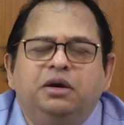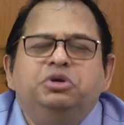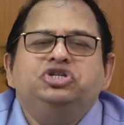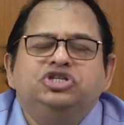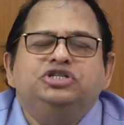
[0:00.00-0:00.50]

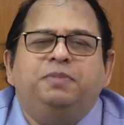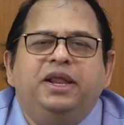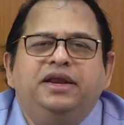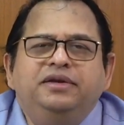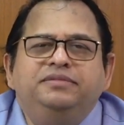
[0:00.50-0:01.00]
business
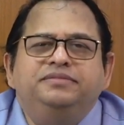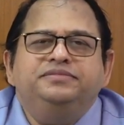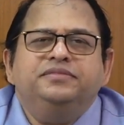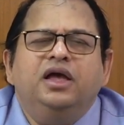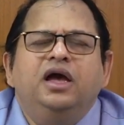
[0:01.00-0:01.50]
plan.
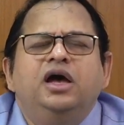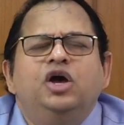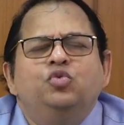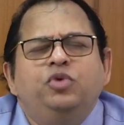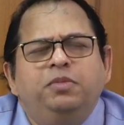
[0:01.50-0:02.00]

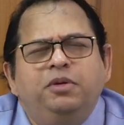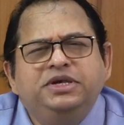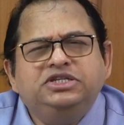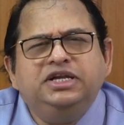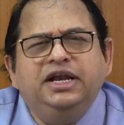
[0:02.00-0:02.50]
We will
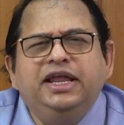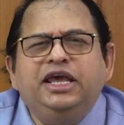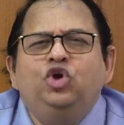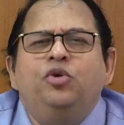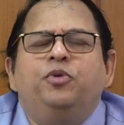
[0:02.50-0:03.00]
be
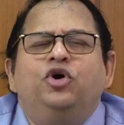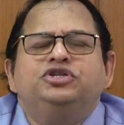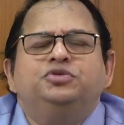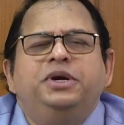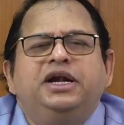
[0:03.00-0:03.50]
sending you
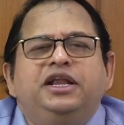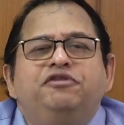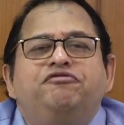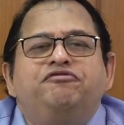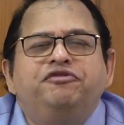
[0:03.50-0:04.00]
approximately
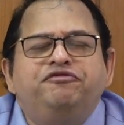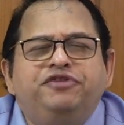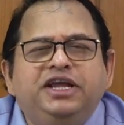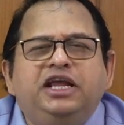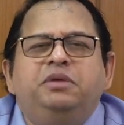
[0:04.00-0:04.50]

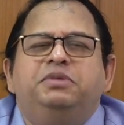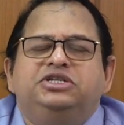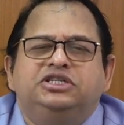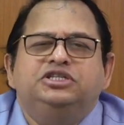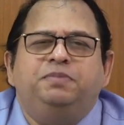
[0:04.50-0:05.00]
15
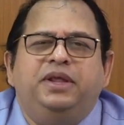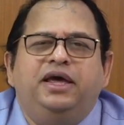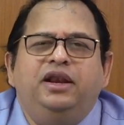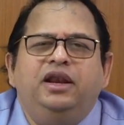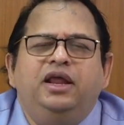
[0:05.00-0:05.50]
business
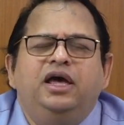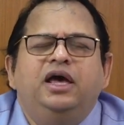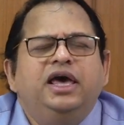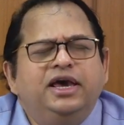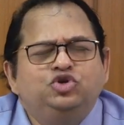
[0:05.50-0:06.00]
plan.
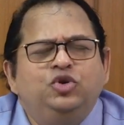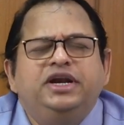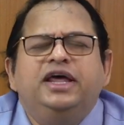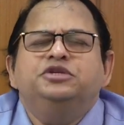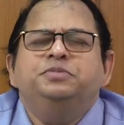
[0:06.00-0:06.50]
Actually,
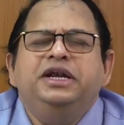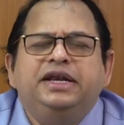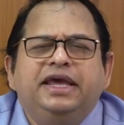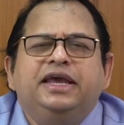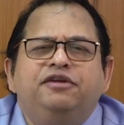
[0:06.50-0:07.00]
it has been
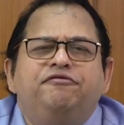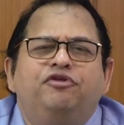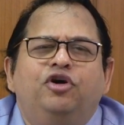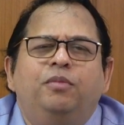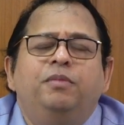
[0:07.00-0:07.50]
taken
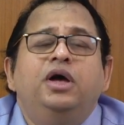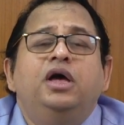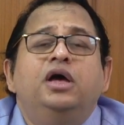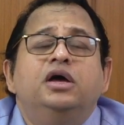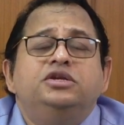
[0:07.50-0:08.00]
from
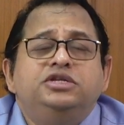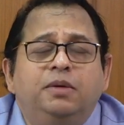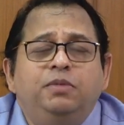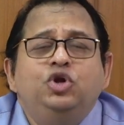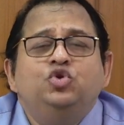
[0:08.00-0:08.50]

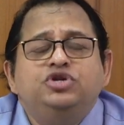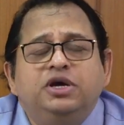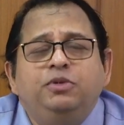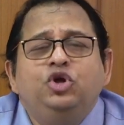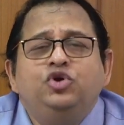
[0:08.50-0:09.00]

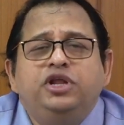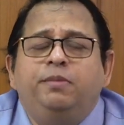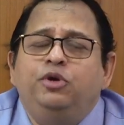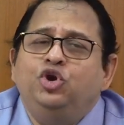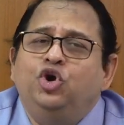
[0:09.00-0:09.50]

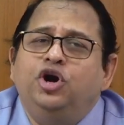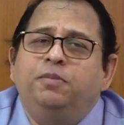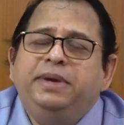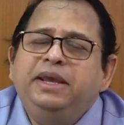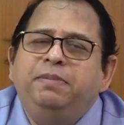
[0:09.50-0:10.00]

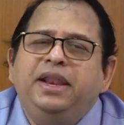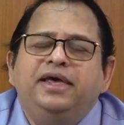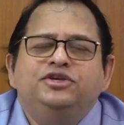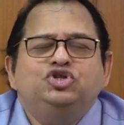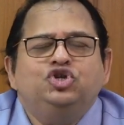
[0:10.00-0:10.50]

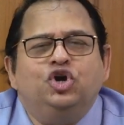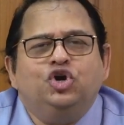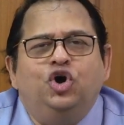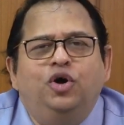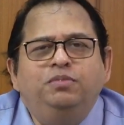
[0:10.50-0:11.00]

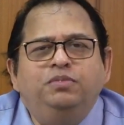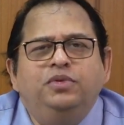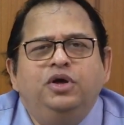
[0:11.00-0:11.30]
www.bplans.com,